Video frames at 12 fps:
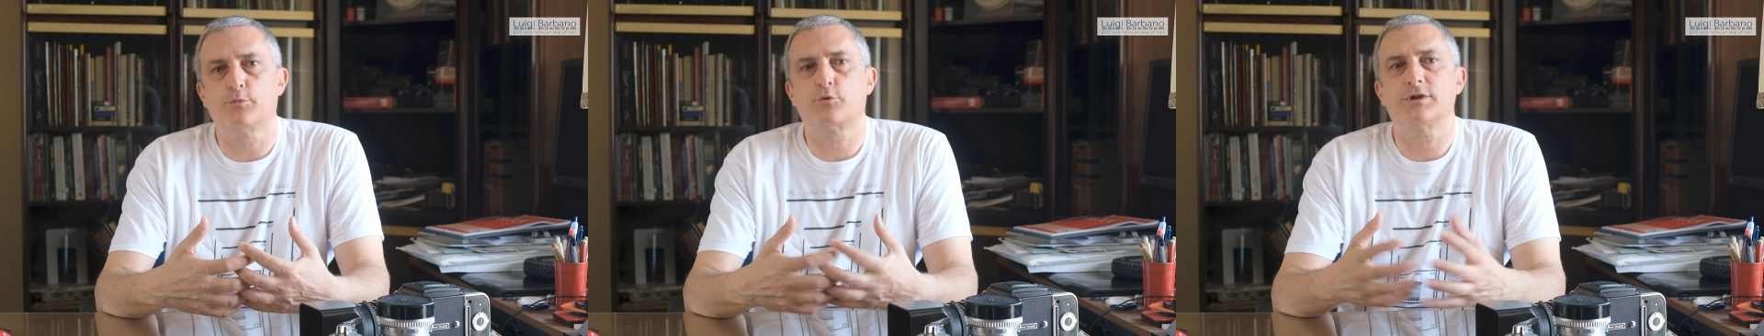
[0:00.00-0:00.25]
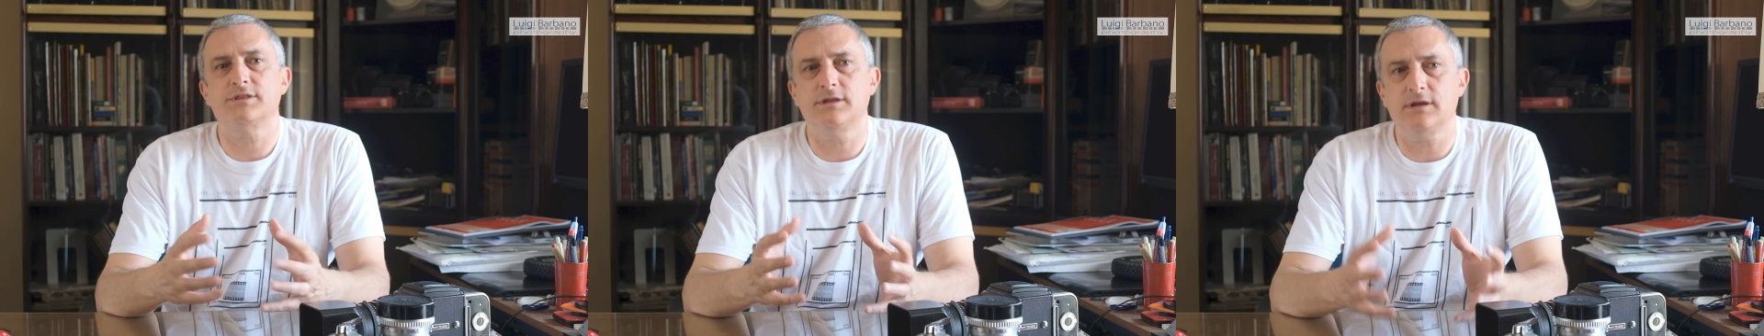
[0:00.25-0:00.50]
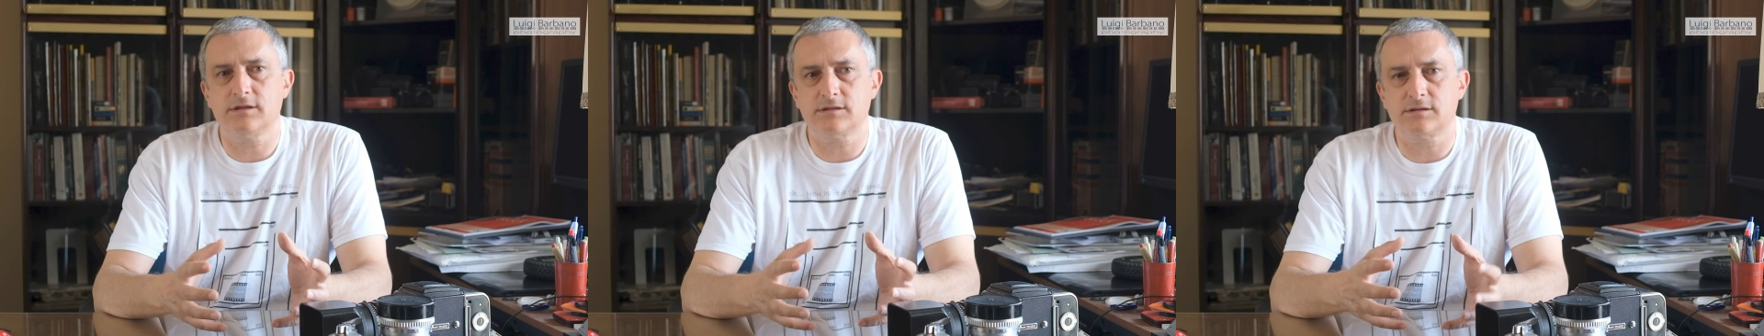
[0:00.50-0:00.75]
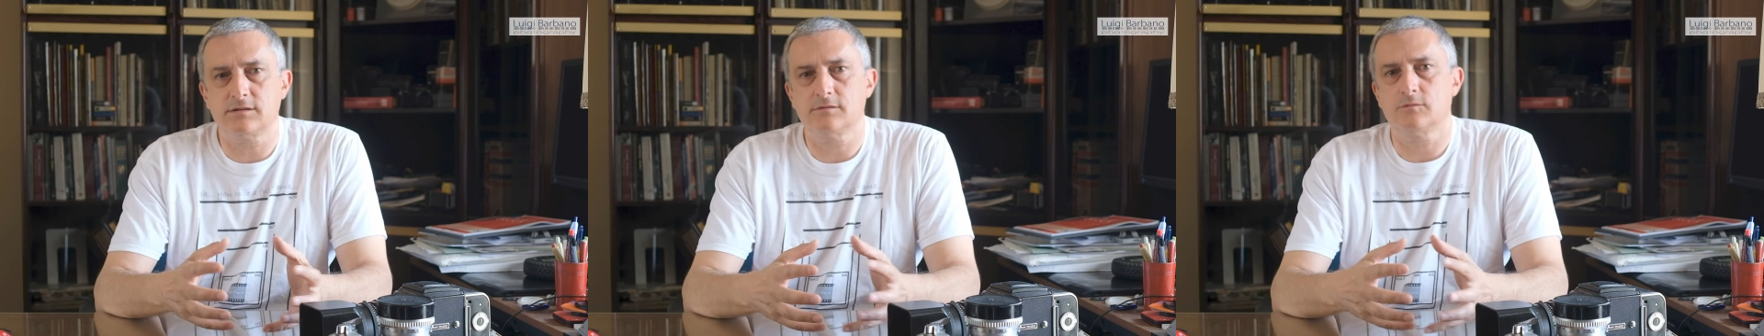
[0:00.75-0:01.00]

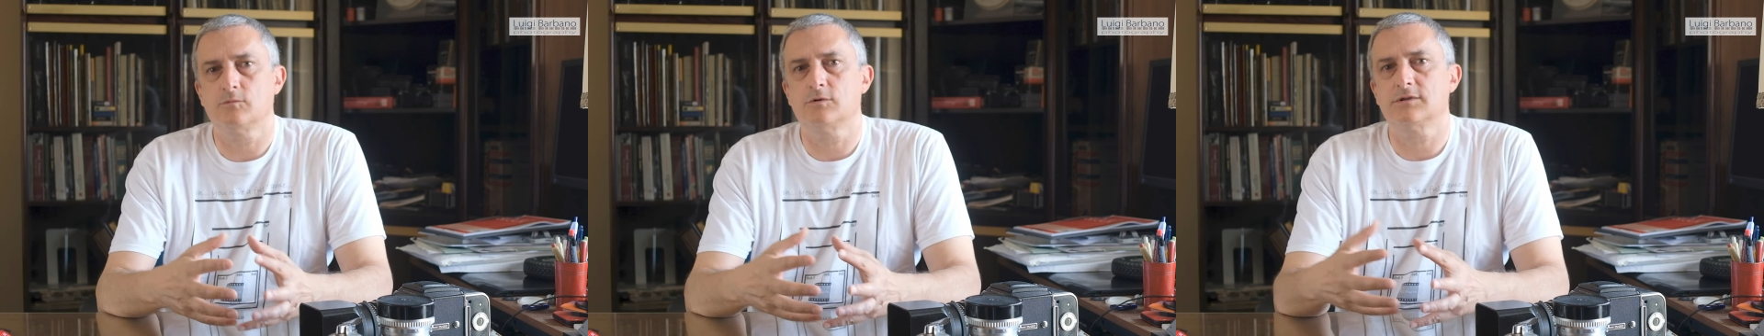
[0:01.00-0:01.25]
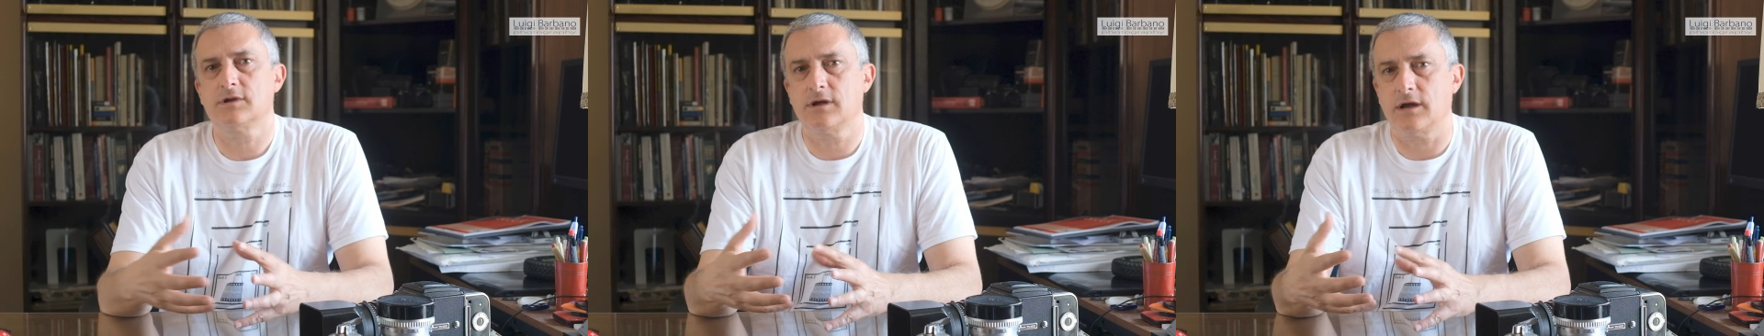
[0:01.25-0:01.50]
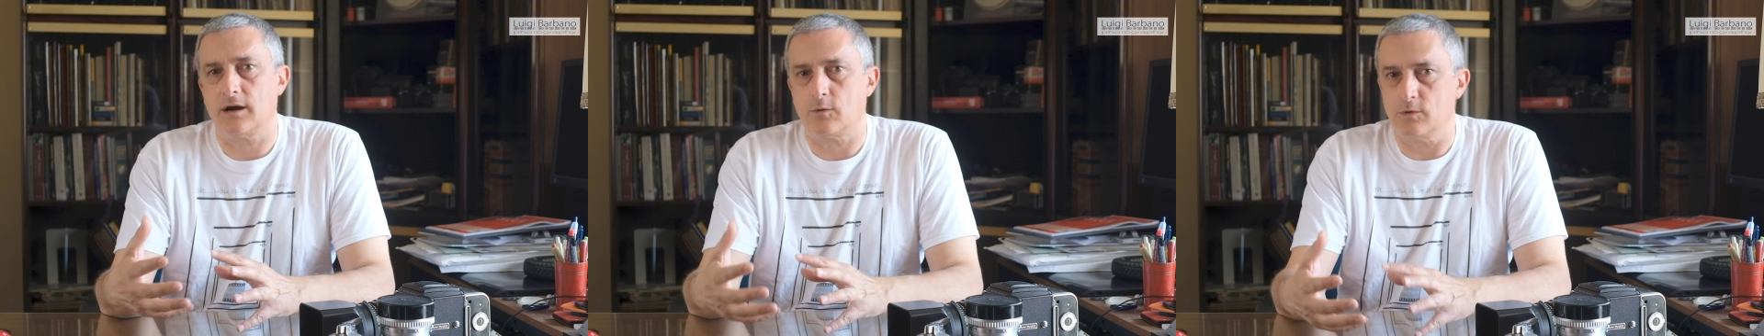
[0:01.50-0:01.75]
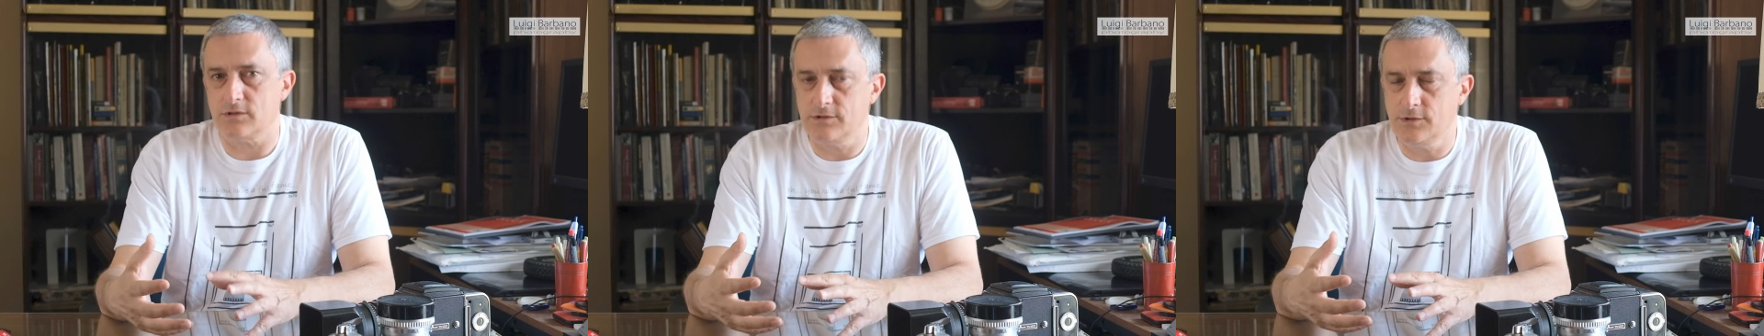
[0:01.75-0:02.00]
predict what the car
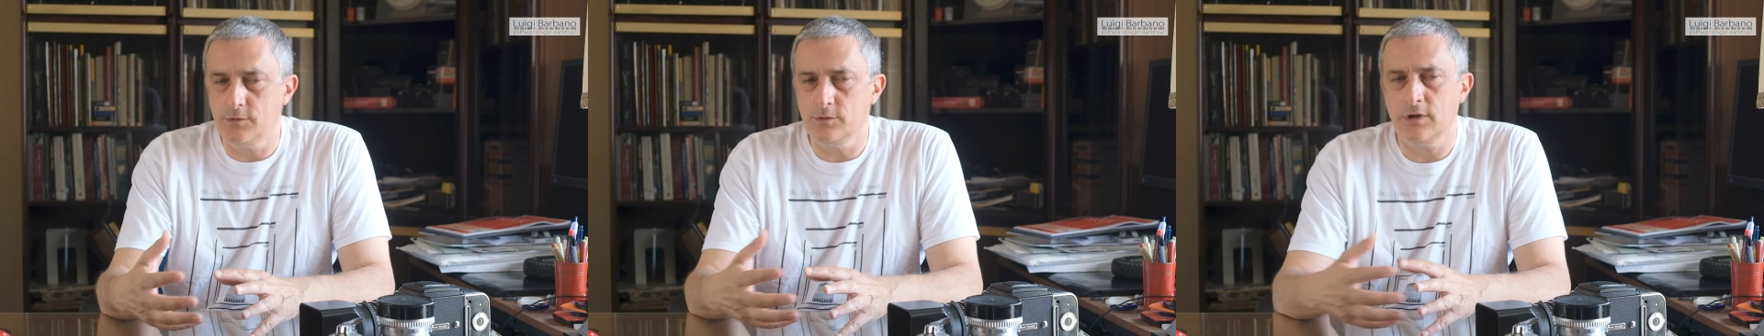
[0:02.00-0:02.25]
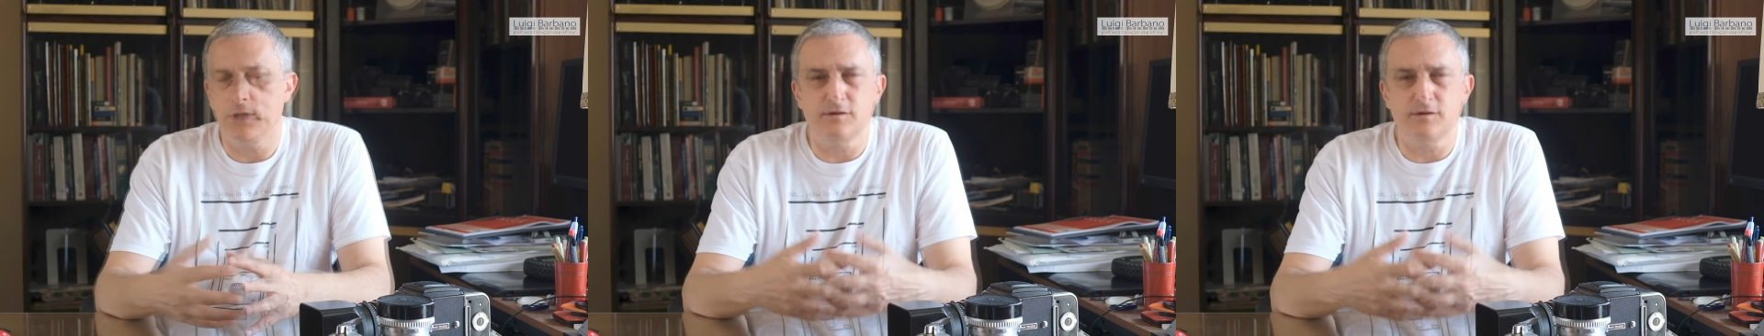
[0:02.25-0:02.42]
will do.